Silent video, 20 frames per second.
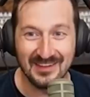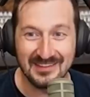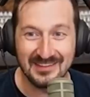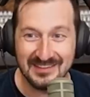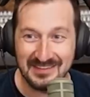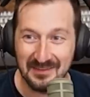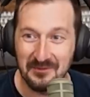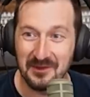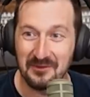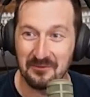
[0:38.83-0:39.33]
When
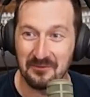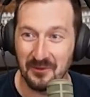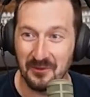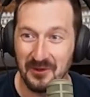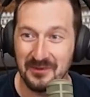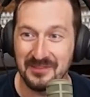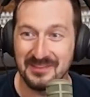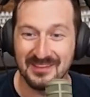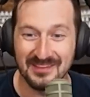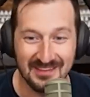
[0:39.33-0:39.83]
someone
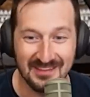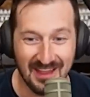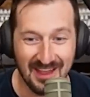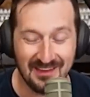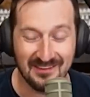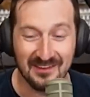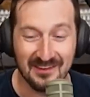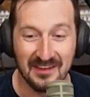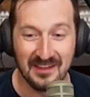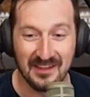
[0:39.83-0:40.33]
wrote the
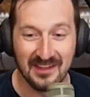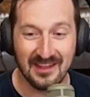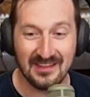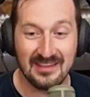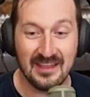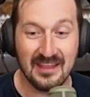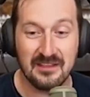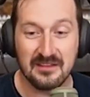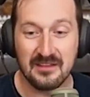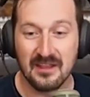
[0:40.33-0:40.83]
letter
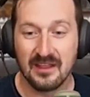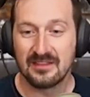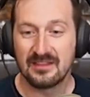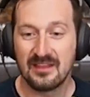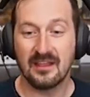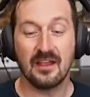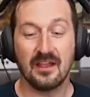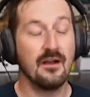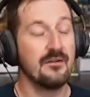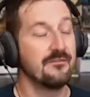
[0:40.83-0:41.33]
and they
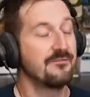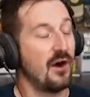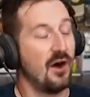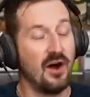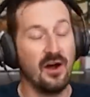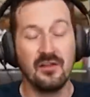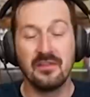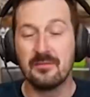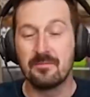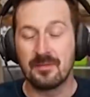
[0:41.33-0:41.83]
of
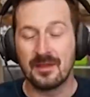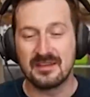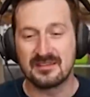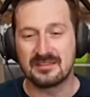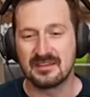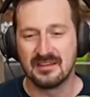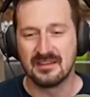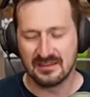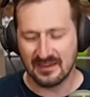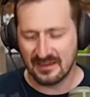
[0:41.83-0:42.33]
all the
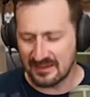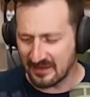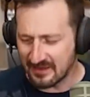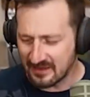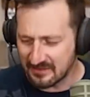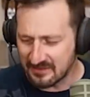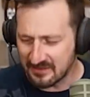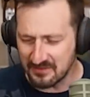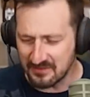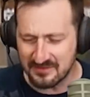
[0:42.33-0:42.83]
places, like they
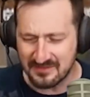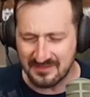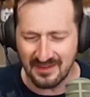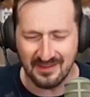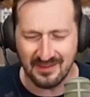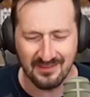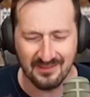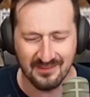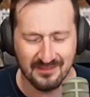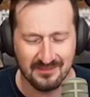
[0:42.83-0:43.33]
could do
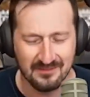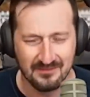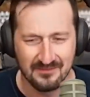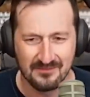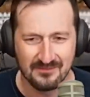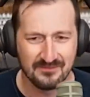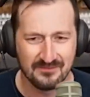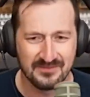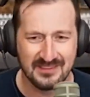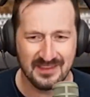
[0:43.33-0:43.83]
Dear
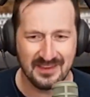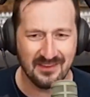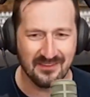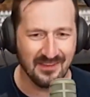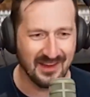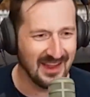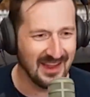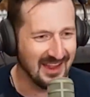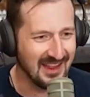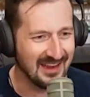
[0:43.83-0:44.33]

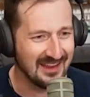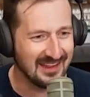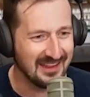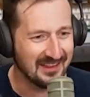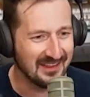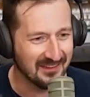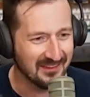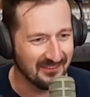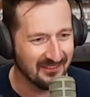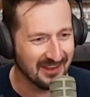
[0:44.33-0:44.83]

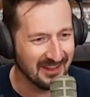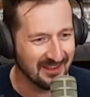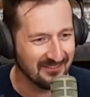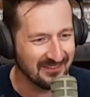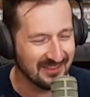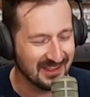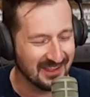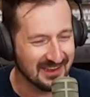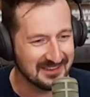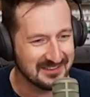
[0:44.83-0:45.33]
Annie or
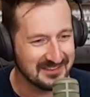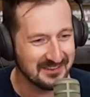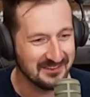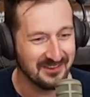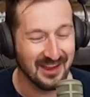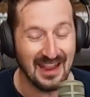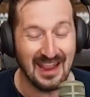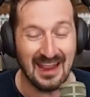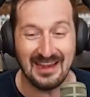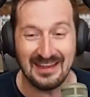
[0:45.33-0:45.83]
whatever. They could
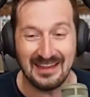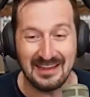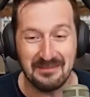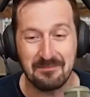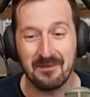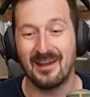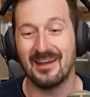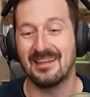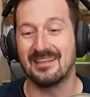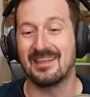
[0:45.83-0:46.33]
do
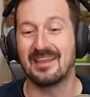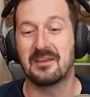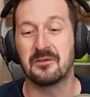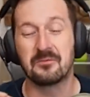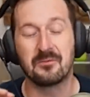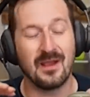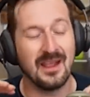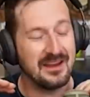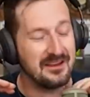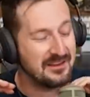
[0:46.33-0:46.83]
anybody. They
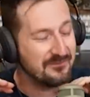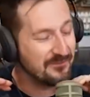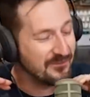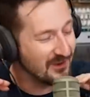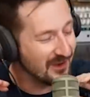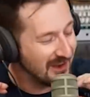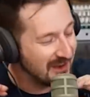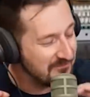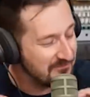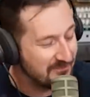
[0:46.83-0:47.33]
could write
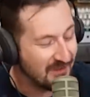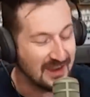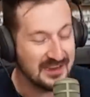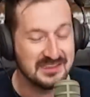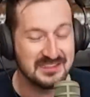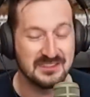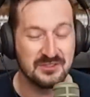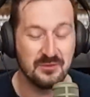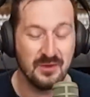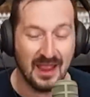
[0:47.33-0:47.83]
for
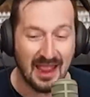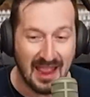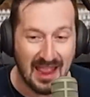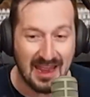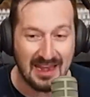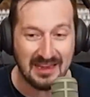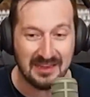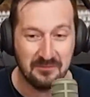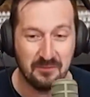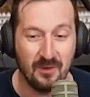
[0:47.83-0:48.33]
advice to
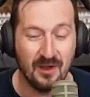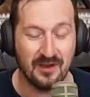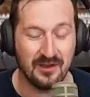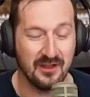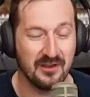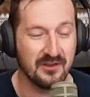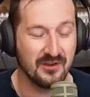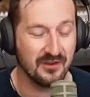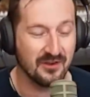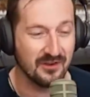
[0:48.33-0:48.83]
anyone
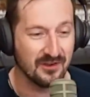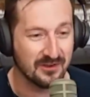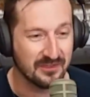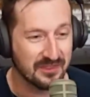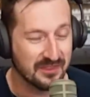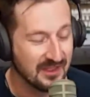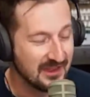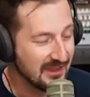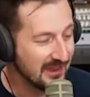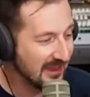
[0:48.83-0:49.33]
on
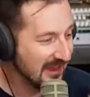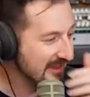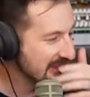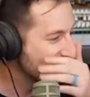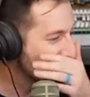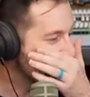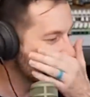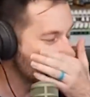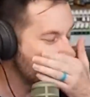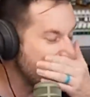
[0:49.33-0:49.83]
earth. And
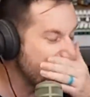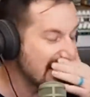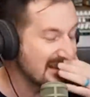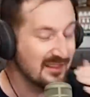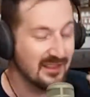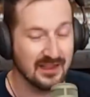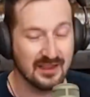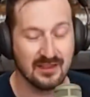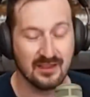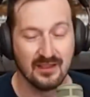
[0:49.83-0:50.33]
they're going to pick
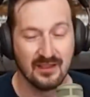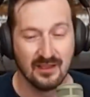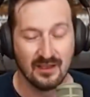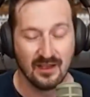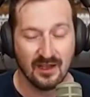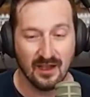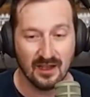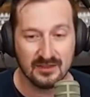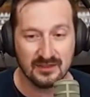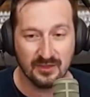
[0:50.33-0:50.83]
like
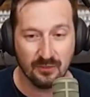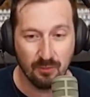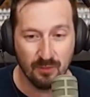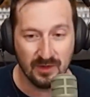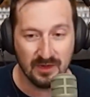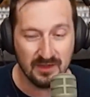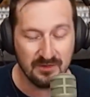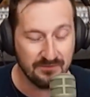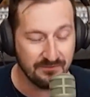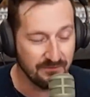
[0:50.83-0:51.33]
a
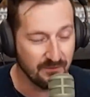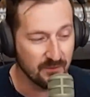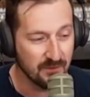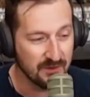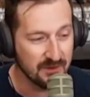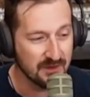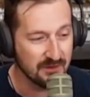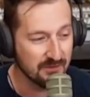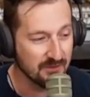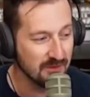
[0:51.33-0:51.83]

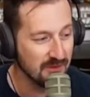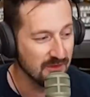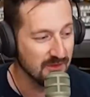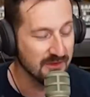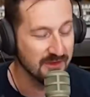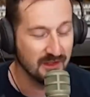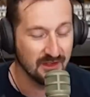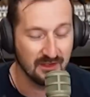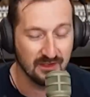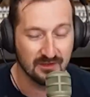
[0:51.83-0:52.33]

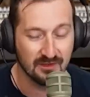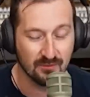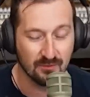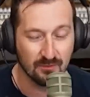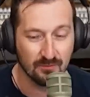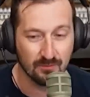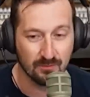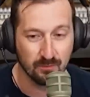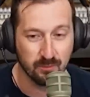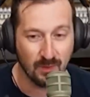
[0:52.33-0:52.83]
24-year-old
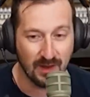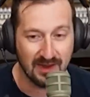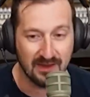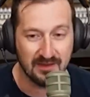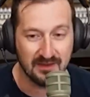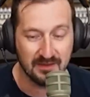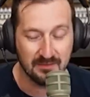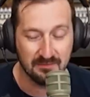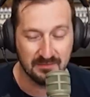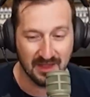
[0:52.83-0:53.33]

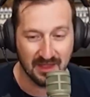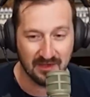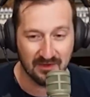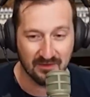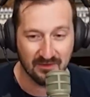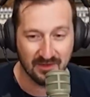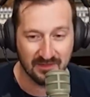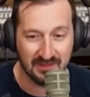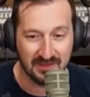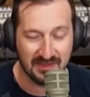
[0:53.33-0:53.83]
random
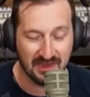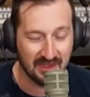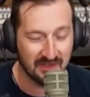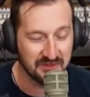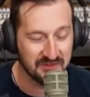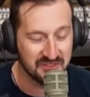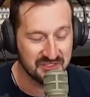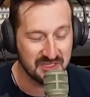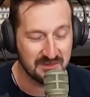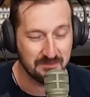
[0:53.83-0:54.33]
letter on the
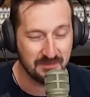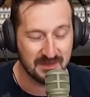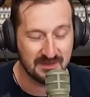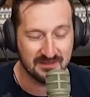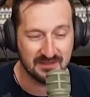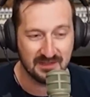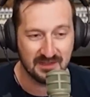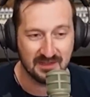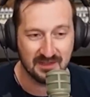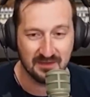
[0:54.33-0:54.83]

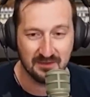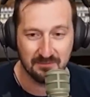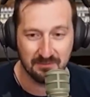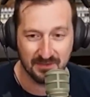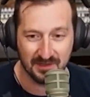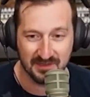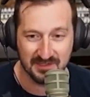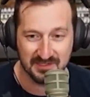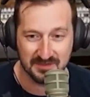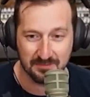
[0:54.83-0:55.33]

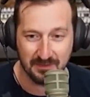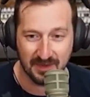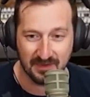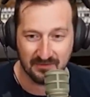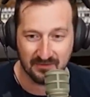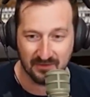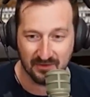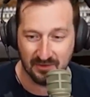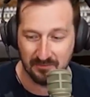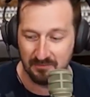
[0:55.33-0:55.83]
LGBTQ+
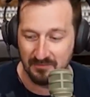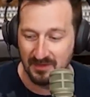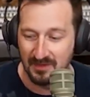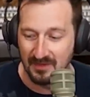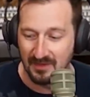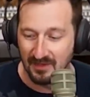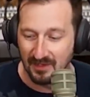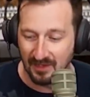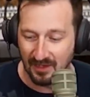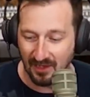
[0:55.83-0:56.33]
spectrum
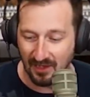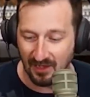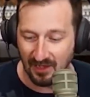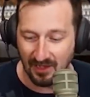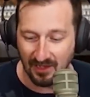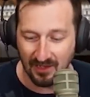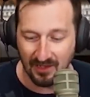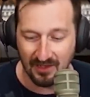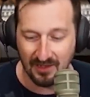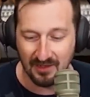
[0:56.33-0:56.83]

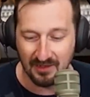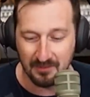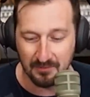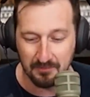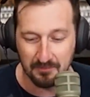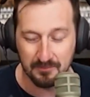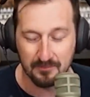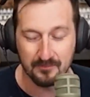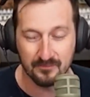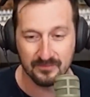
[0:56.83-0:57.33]

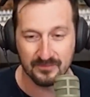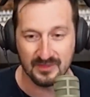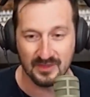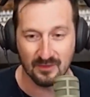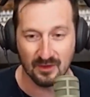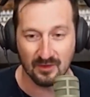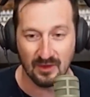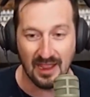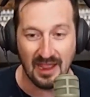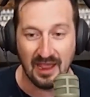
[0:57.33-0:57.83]

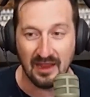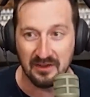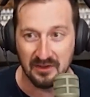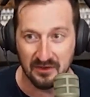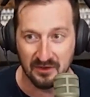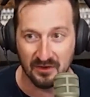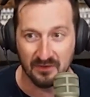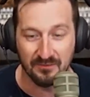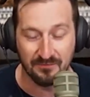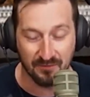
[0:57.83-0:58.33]

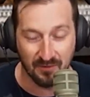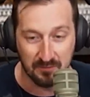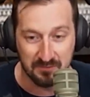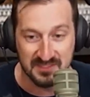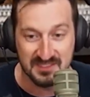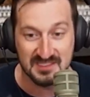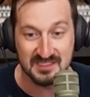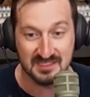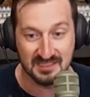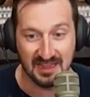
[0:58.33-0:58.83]
editor from
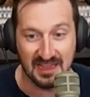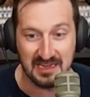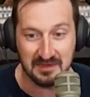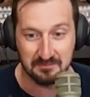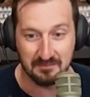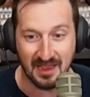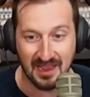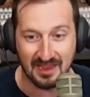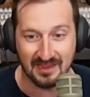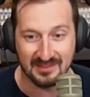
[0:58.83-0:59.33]

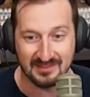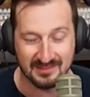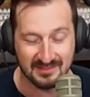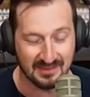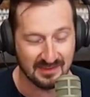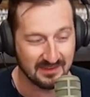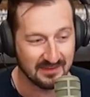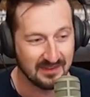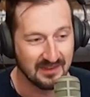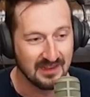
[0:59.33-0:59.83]
Slate
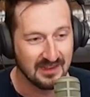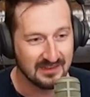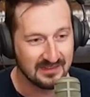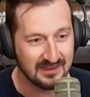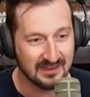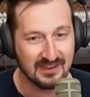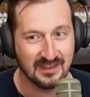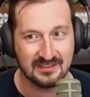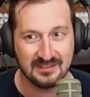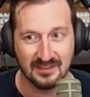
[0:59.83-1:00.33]
magazine
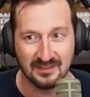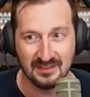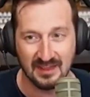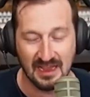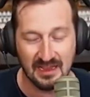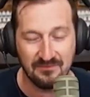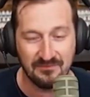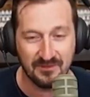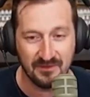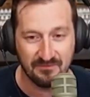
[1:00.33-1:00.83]
to get the
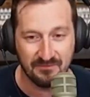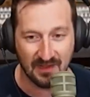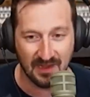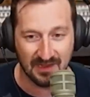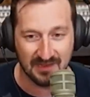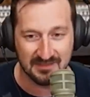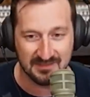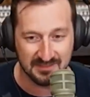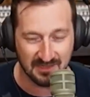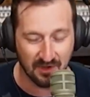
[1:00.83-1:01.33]
life
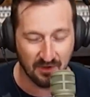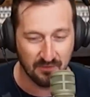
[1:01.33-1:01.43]
advice